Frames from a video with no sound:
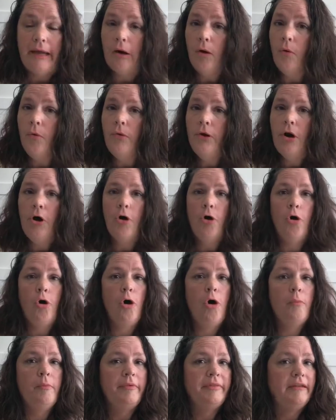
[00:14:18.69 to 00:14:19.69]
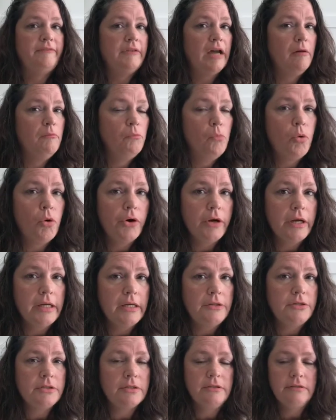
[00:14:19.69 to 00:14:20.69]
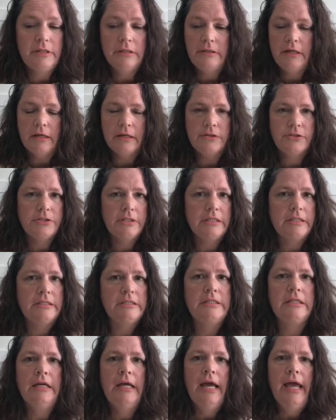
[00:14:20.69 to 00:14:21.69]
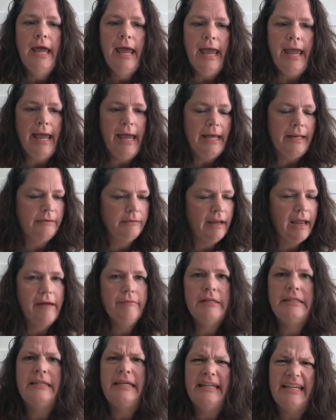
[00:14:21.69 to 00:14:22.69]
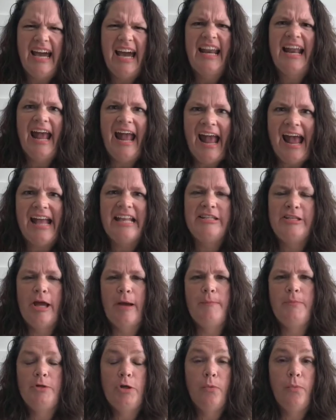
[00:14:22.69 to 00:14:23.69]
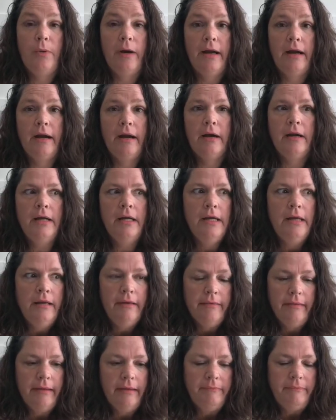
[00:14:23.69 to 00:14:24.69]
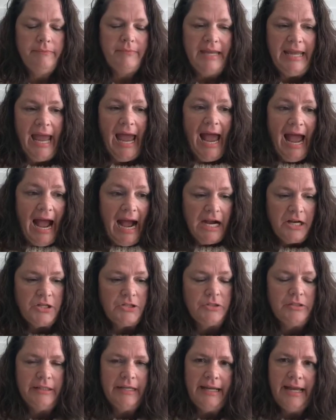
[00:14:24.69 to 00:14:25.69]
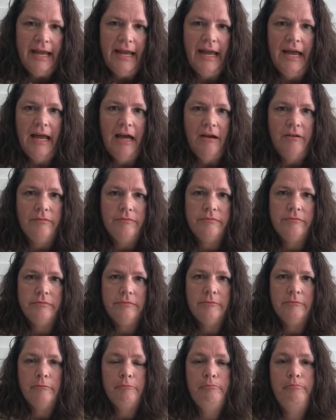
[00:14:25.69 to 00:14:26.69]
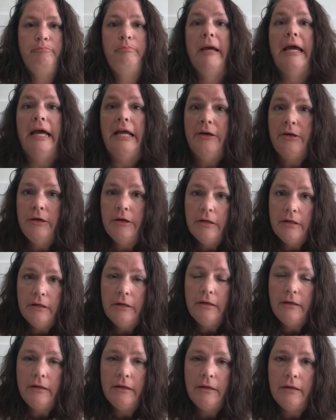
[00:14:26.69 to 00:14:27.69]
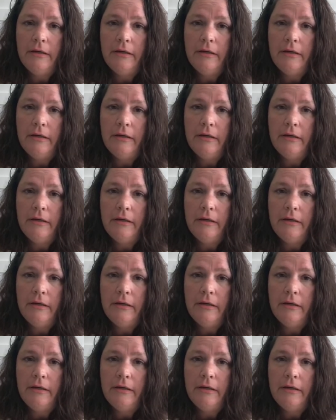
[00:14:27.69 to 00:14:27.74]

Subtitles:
own a home, and they've got mortgage deductions, and everything kind of adds up to where they actually have a